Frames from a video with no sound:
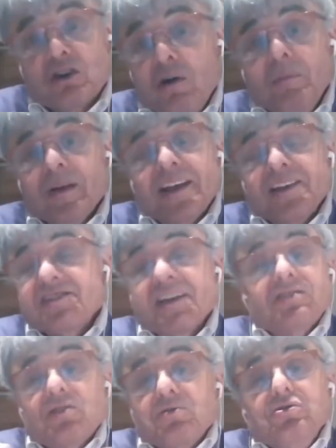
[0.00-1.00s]
a complex,
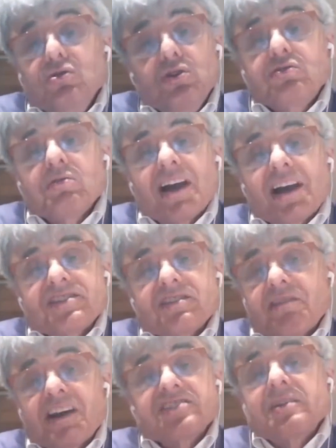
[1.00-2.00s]
they don't neutralize the
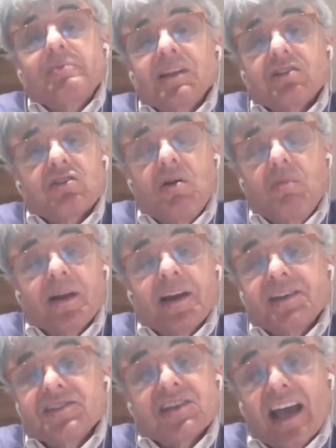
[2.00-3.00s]
virus, they build a
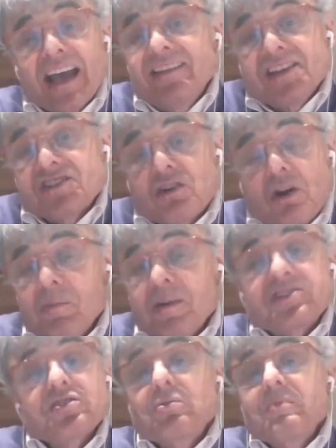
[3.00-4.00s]
complex, and this
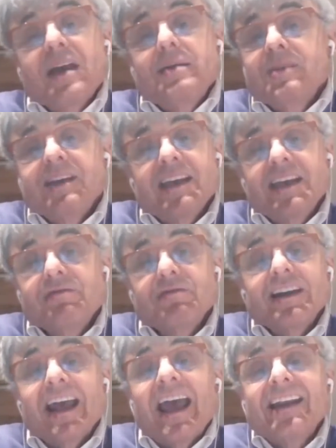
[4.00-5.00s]
complex could maybe
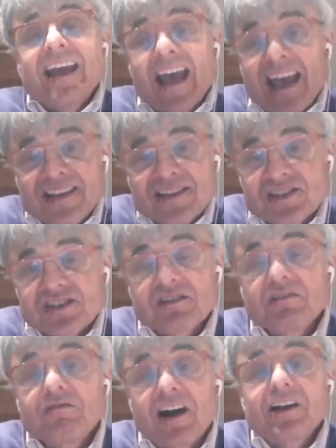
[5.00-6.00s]
even enhance
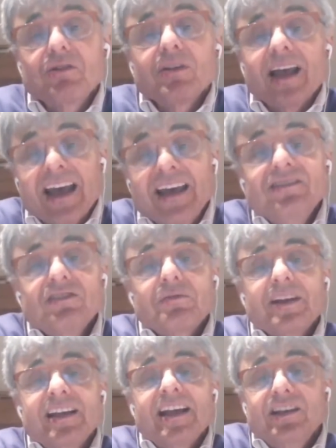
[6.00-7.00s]
viral
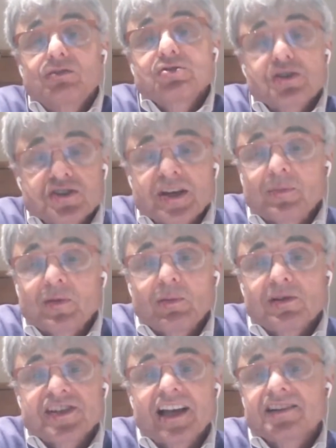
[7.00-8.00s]
entry into
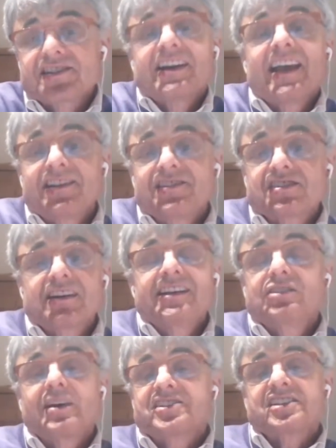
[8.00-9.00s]
susceptible cells and hence
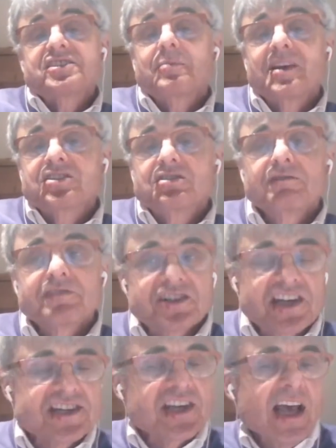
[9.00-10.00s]
lead to exacerbation of
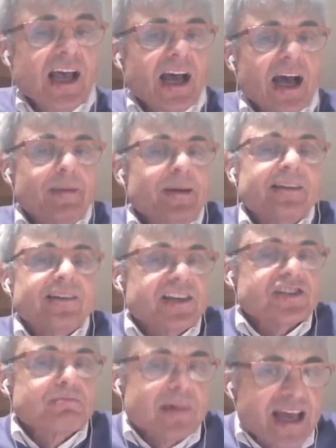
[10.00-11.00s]
disease. I mean,
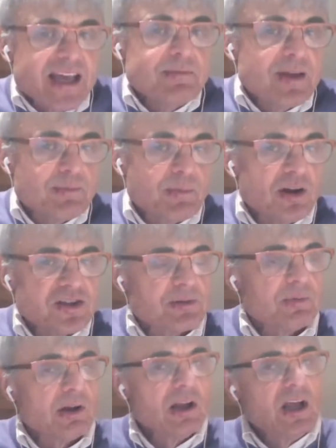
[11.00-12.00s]
this may be
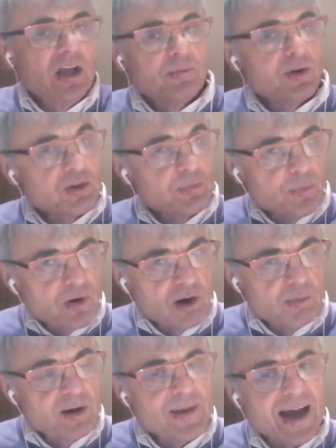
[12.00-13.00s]
possible, but the
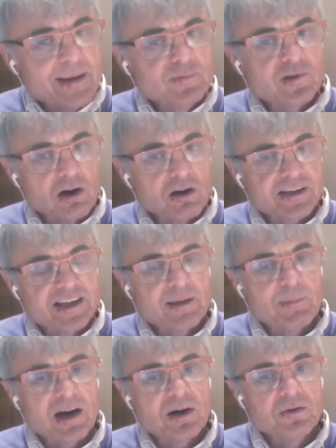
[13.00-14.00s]
problem I'm talking
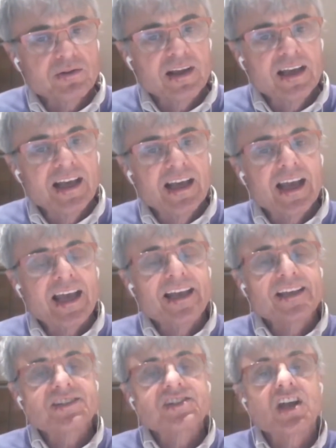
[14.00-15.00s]
about
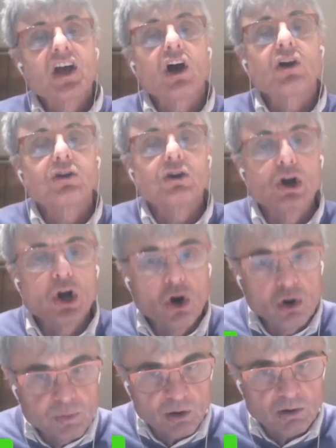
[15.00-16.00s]
is a
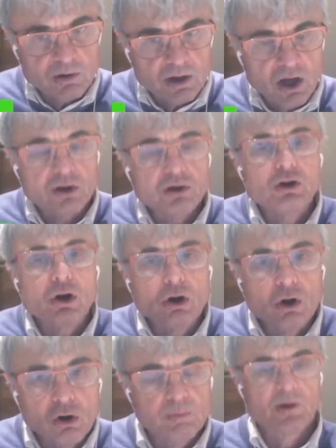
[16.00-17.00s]
global
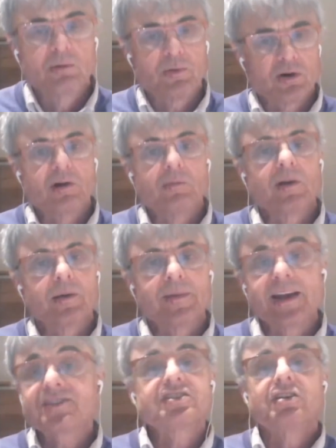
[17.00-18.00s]
problem.
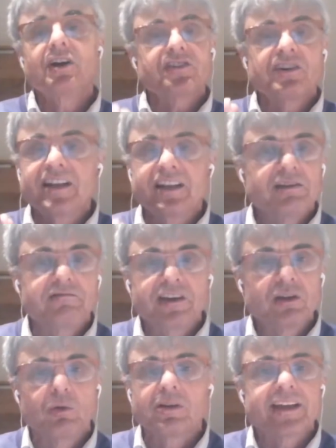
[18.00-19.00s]
It's not an
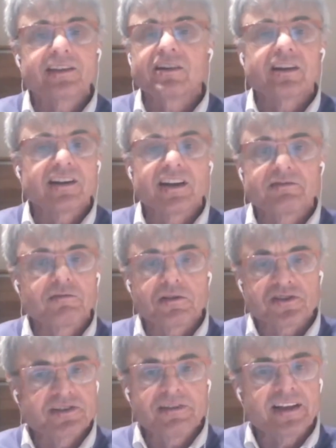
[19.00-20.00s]
individual getting an
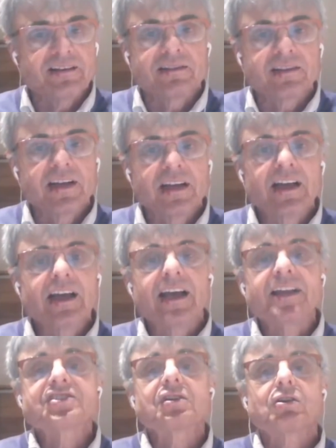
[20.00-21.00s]
adverse event.
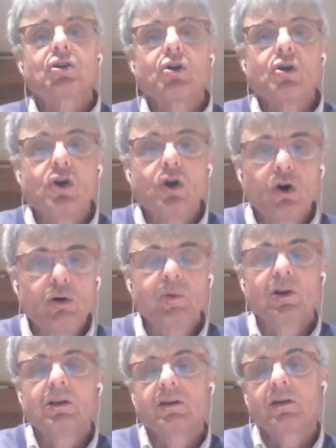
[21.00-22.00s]
It's a
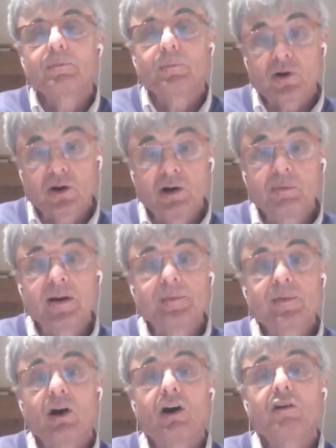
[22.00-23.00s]
global
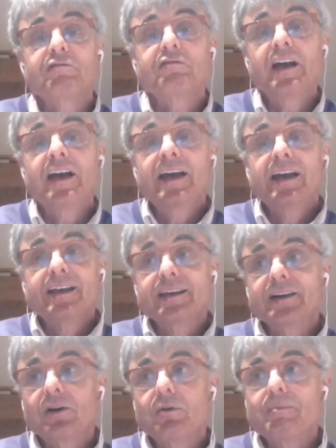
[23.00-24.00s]
problem of,
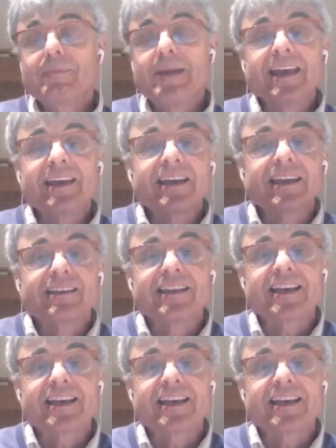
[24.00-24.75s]
making